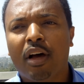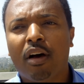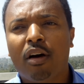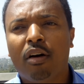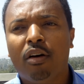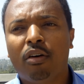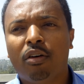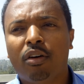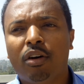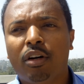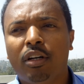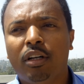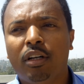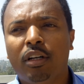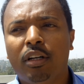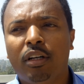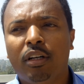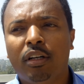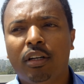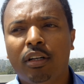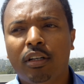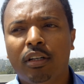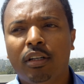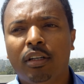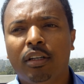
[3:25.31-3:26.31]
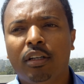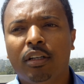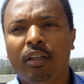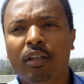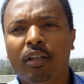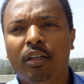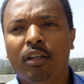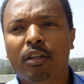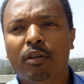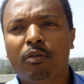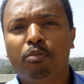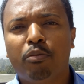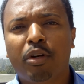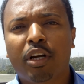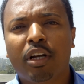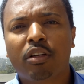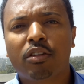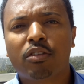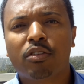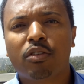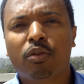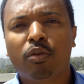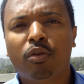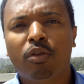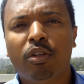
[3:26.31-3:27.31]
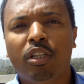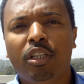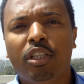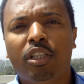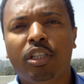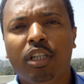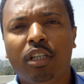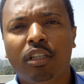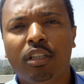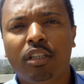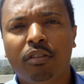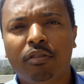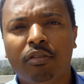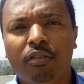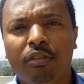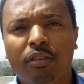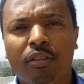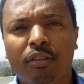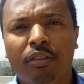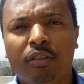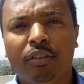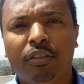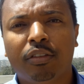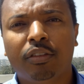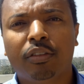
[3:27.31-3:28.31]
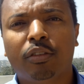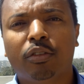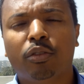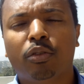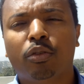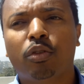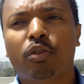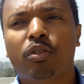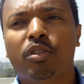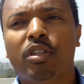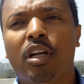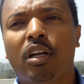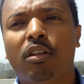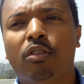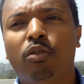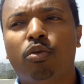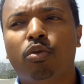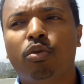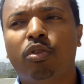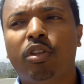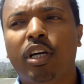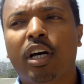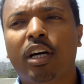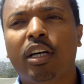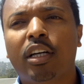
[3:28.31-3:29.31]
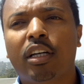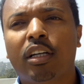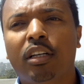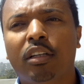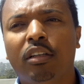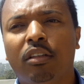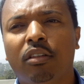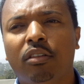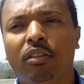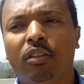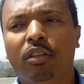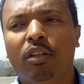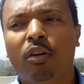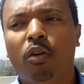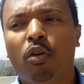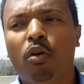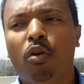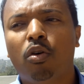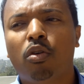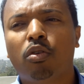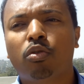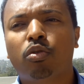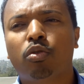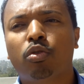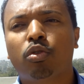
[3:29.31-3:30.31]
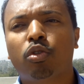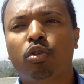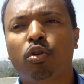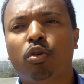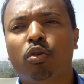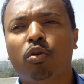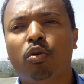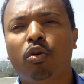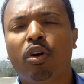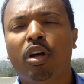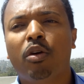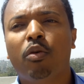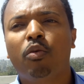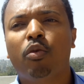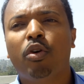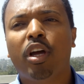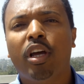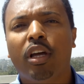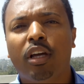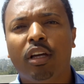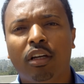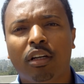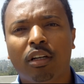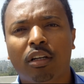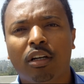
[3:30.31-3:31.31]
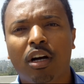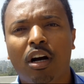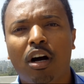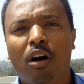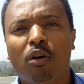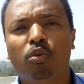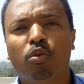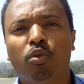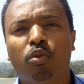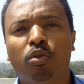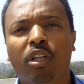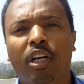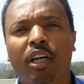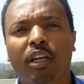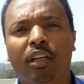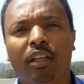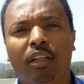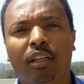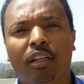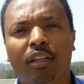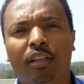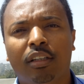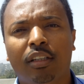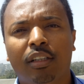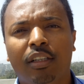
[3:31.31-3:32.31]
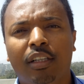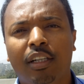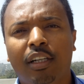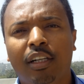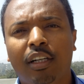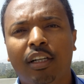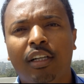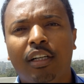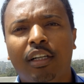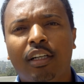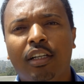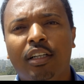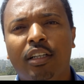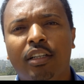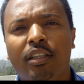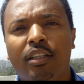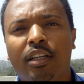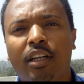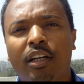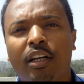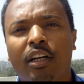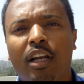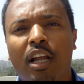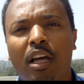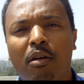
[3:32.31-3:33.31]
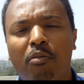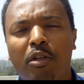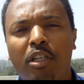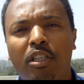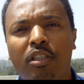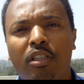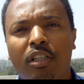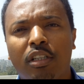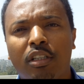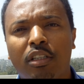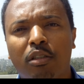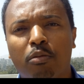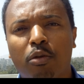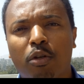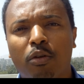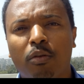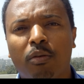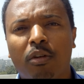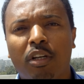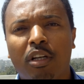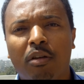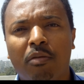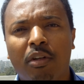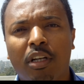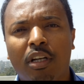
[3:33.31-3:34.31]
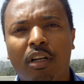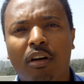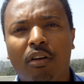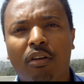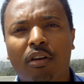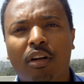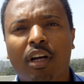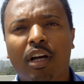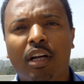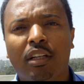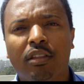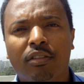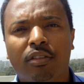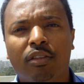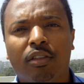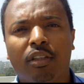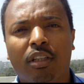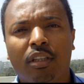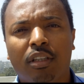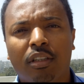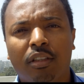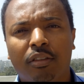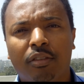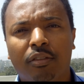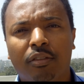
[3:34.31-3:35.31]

our breakthrough initiative, so that to tackle or to show a way how to tackle the climate change problem in our country.